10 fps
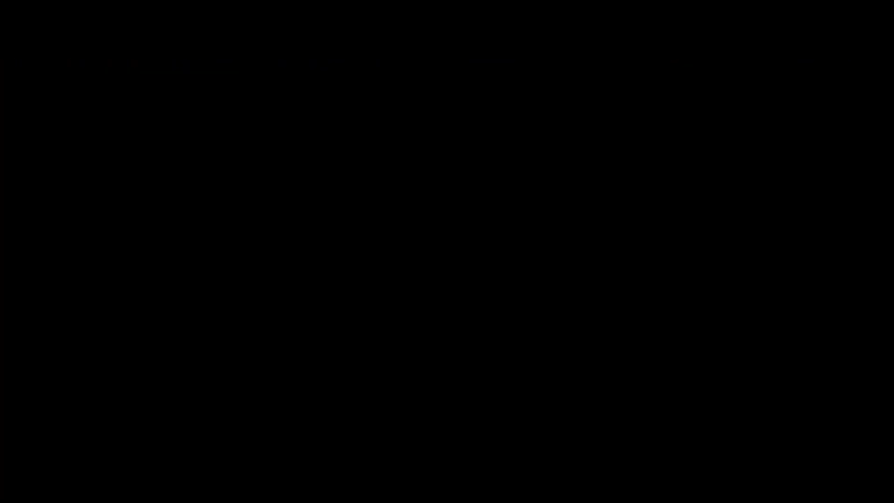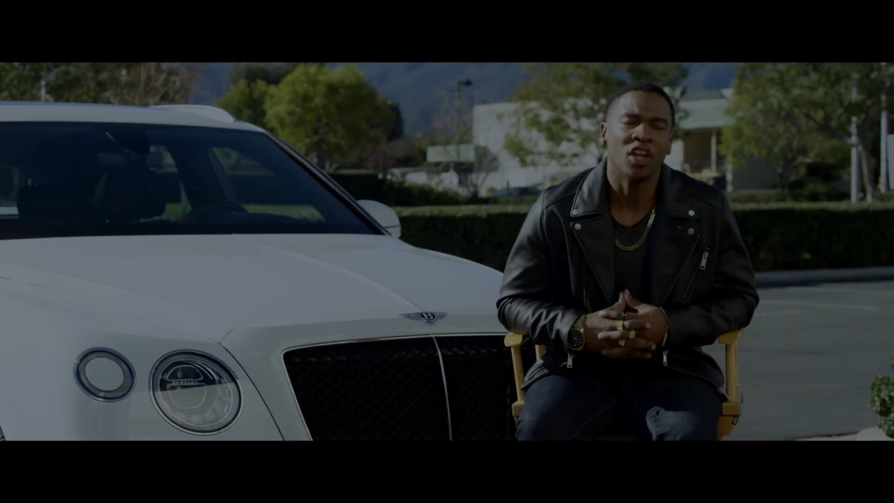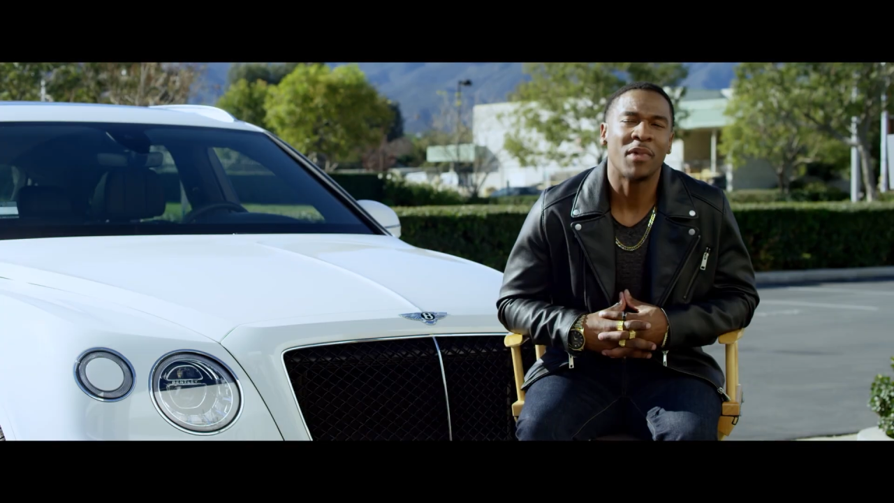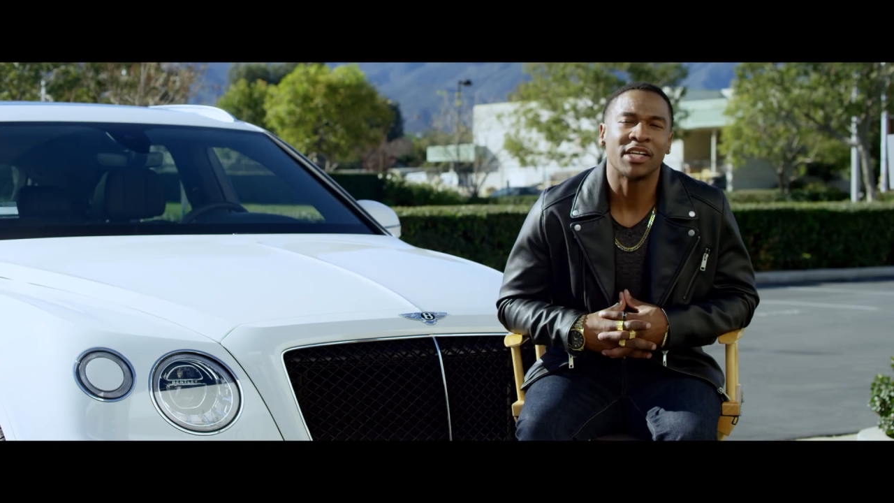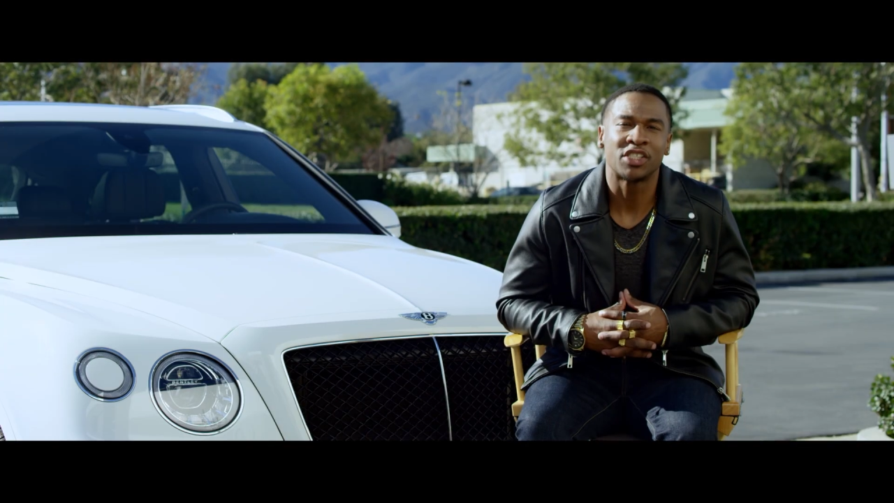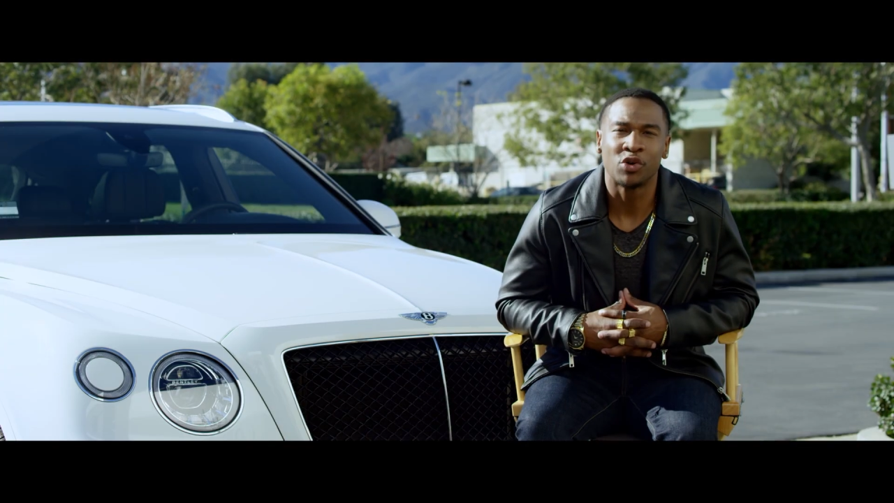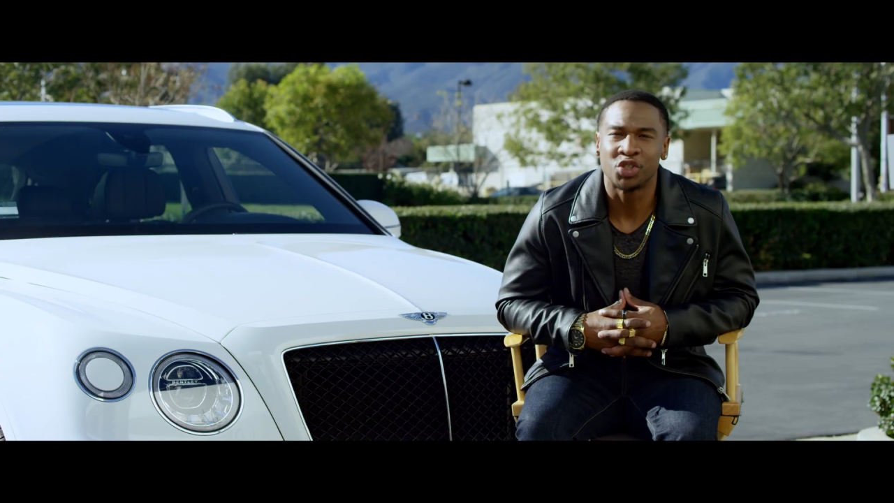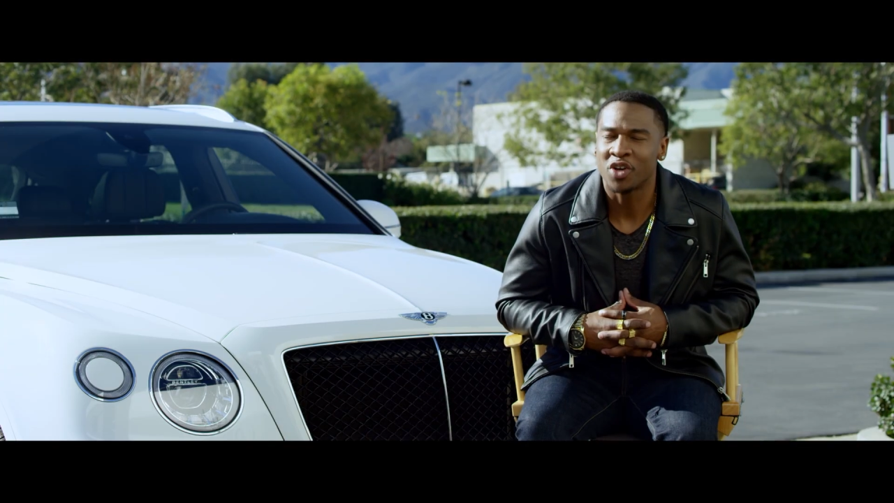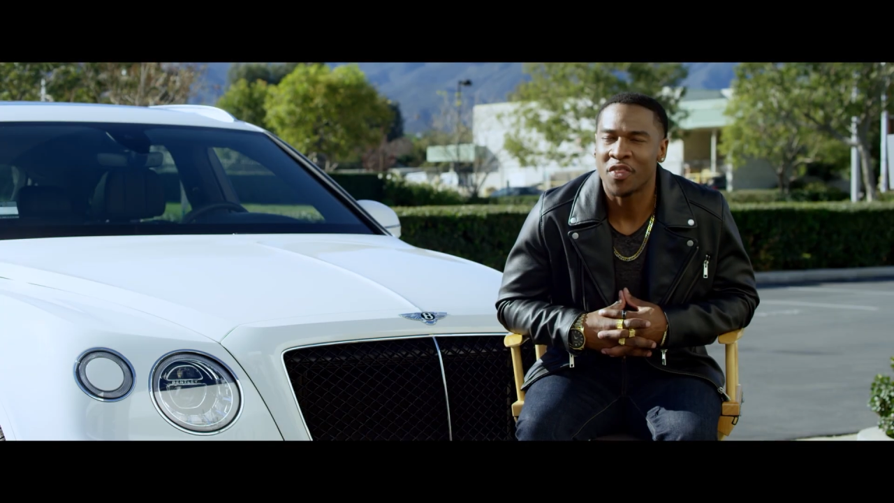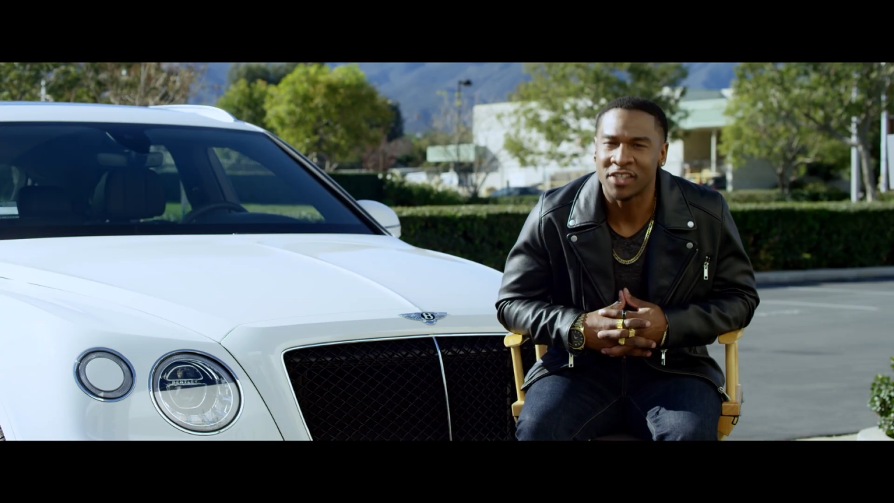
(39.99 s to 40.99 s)
All of my
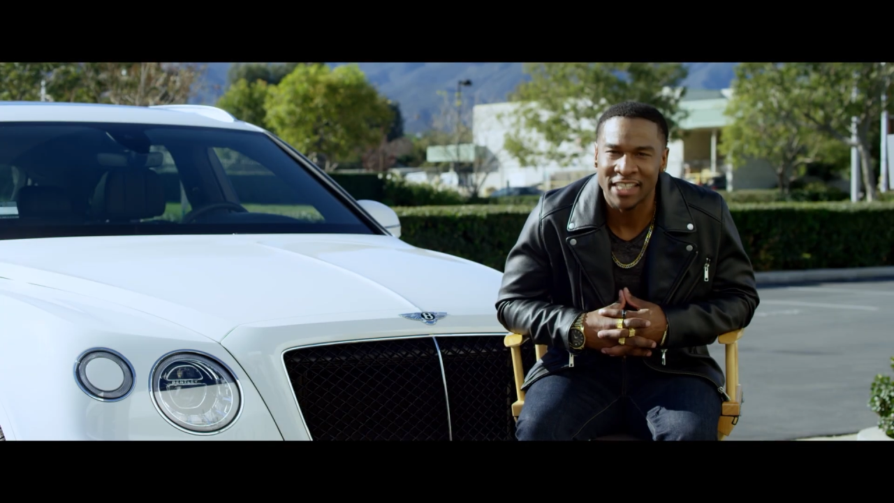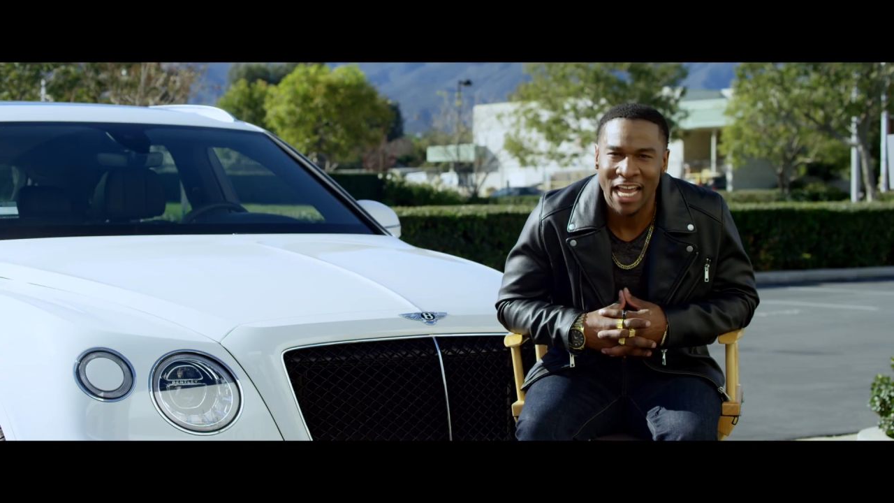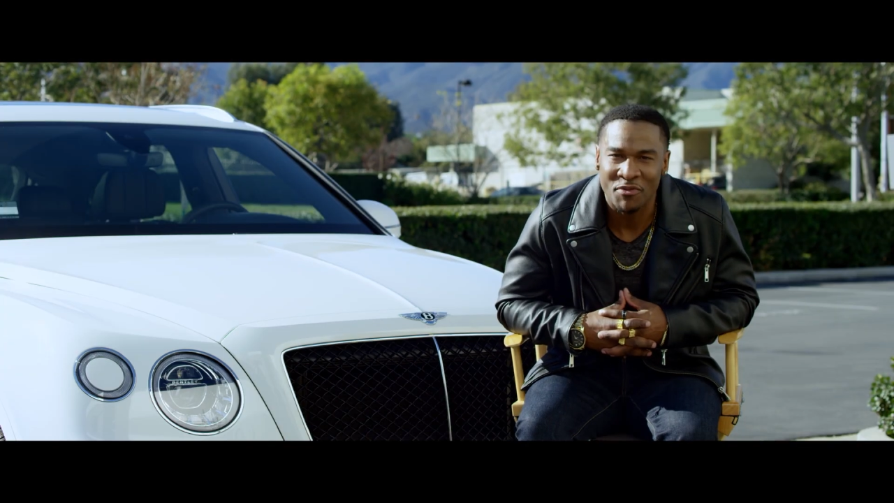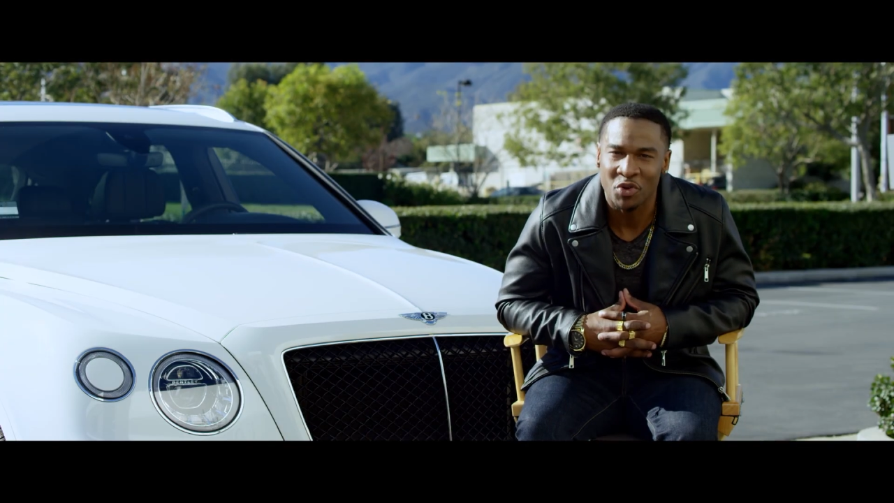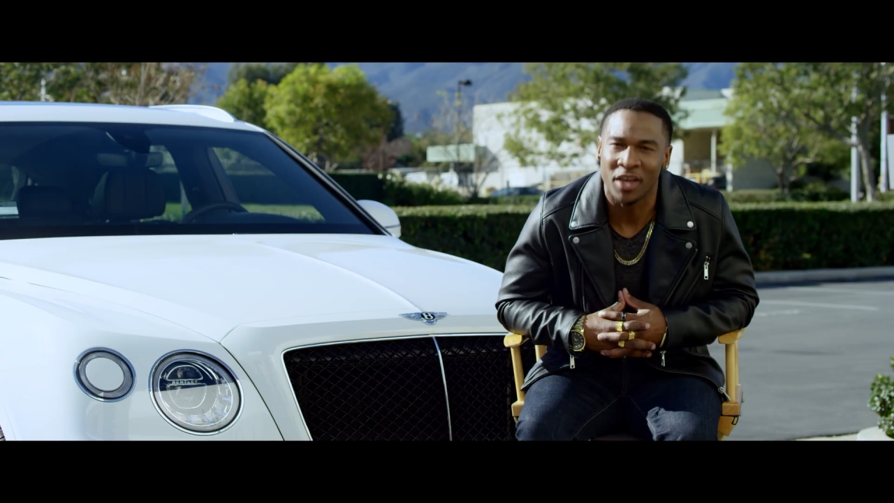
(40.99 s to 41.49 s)
socials are the same.